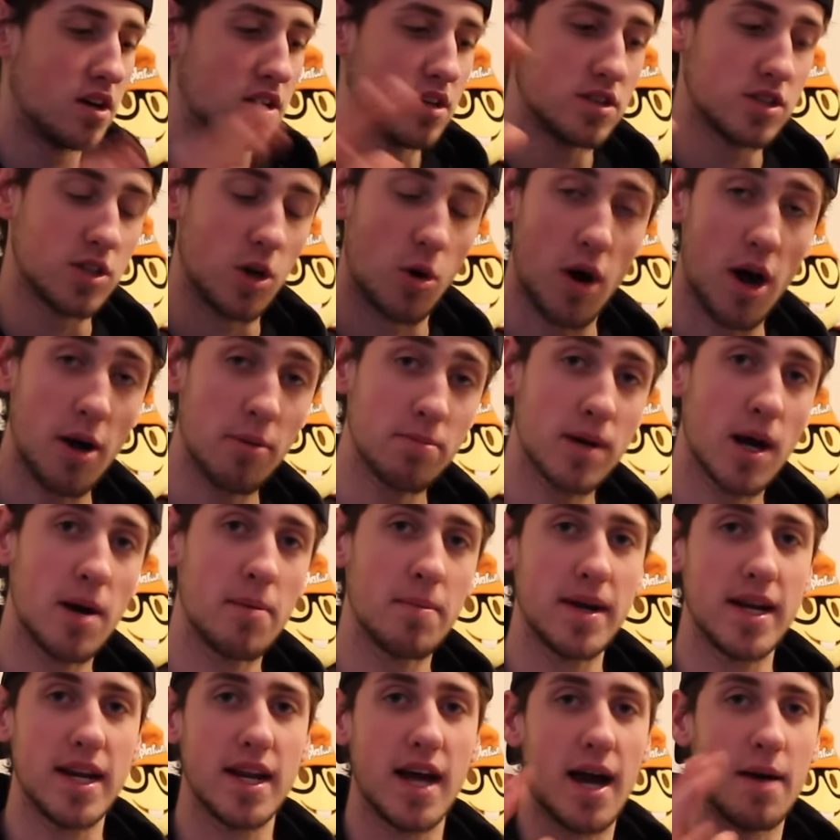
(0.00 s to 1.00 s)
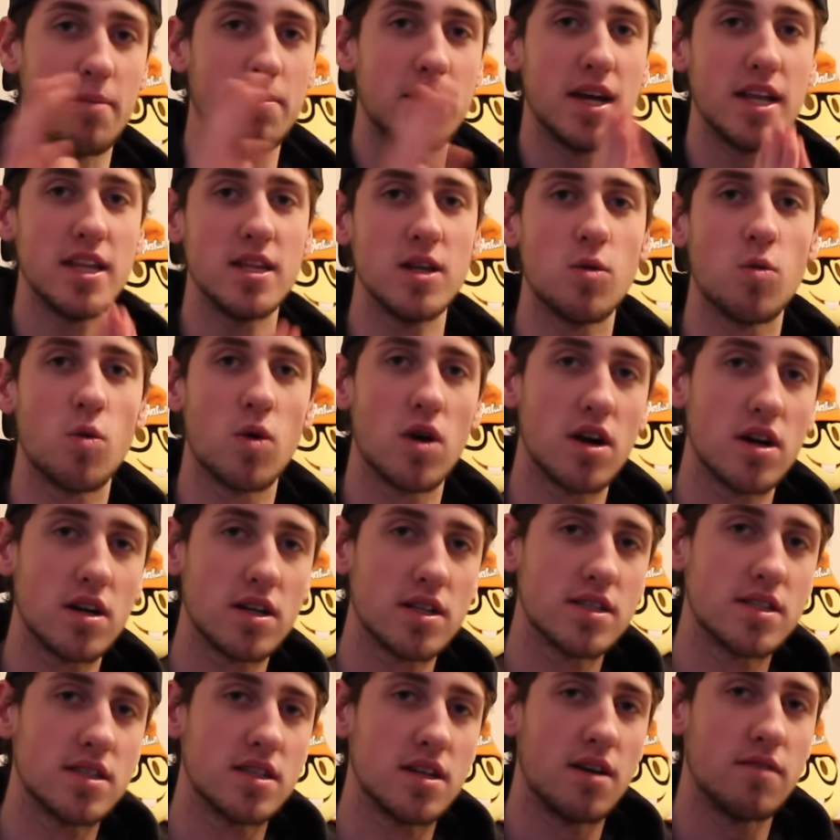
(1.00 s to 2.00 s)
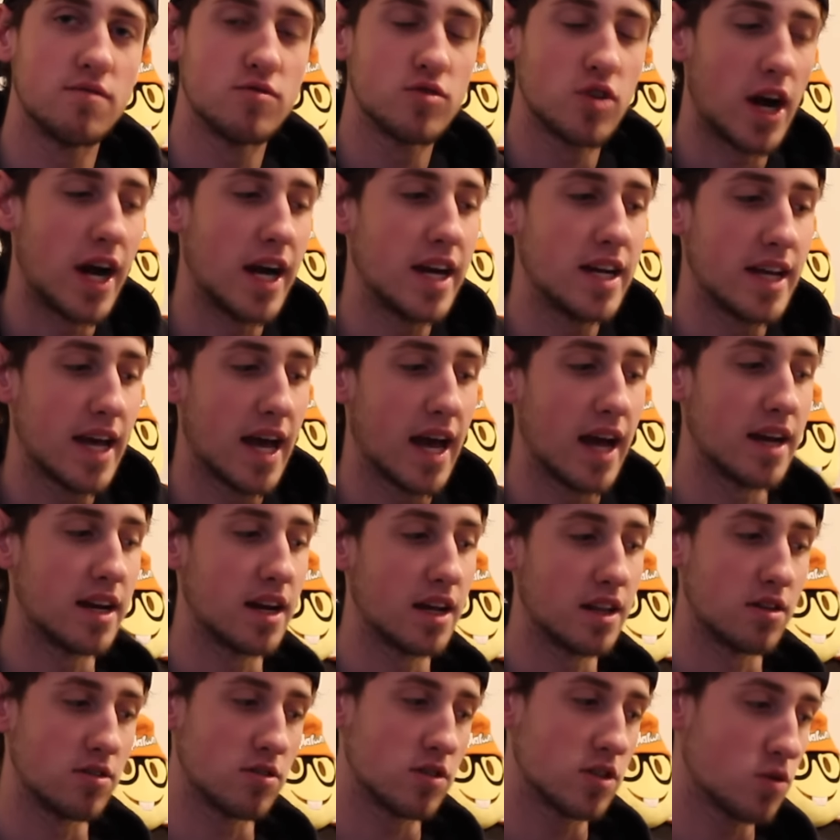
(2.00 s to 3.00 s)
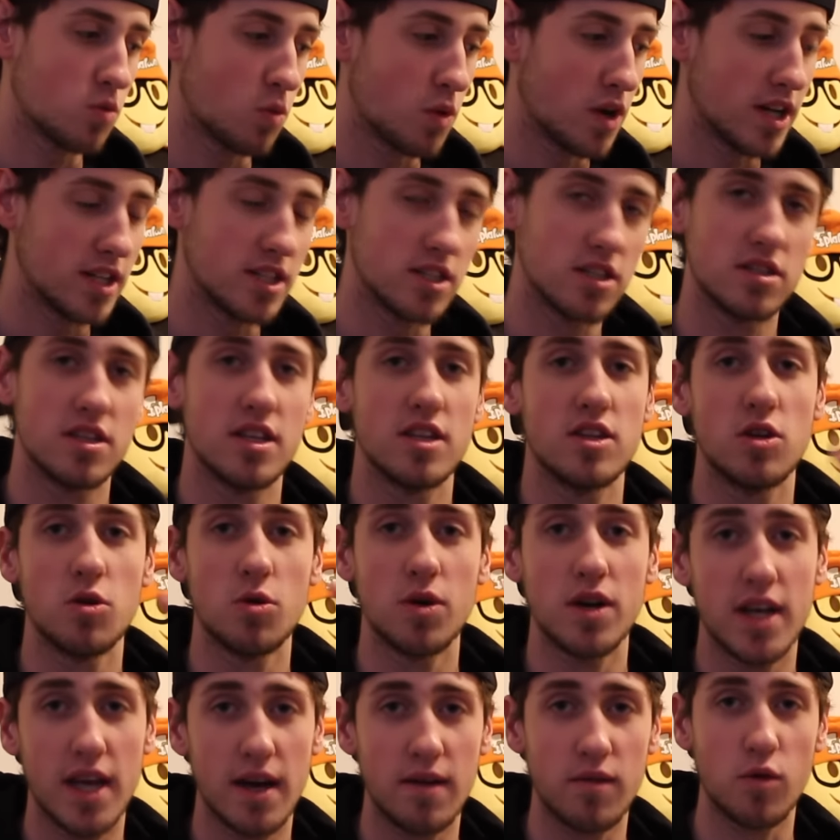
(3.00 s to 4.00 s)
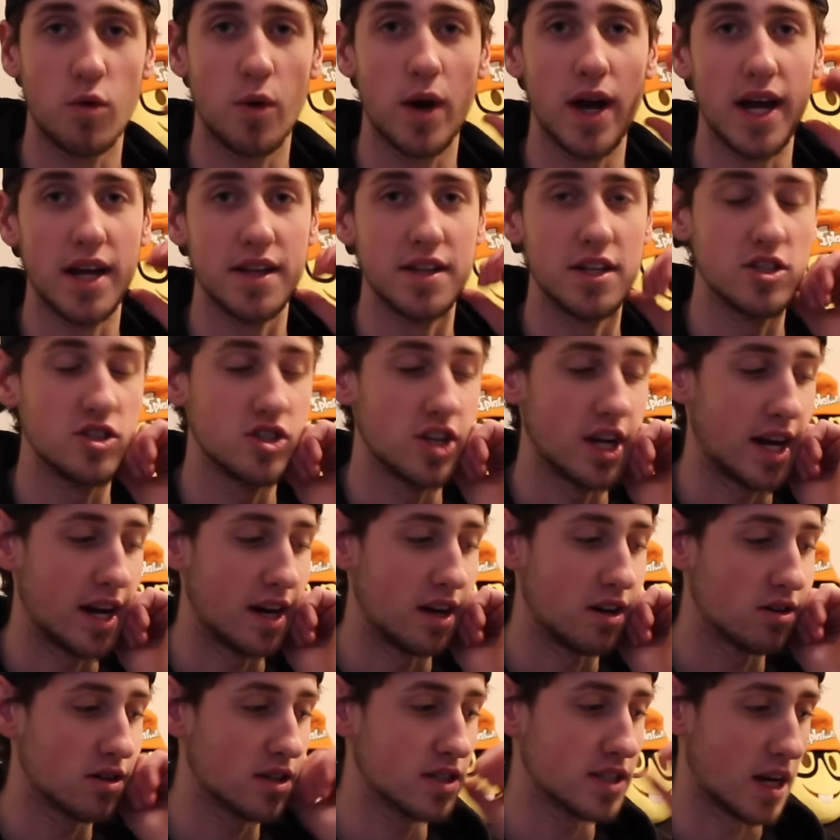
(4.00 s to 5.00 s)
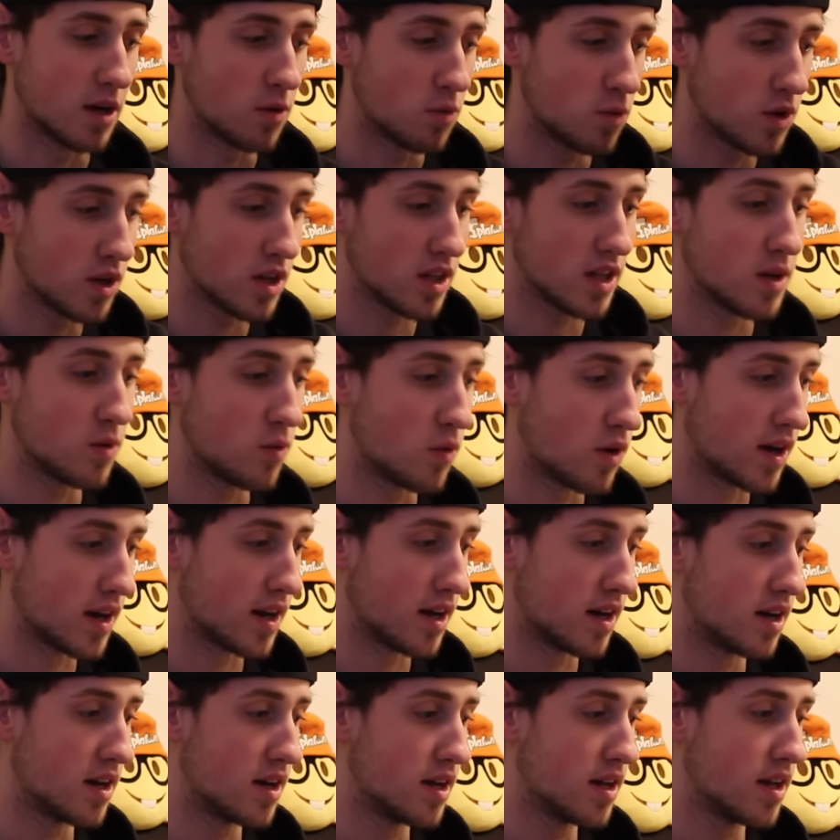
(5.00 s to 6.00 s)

So upcoming, I'm in the works of trying to get another Switch to do a giveaway on the channel, because I really want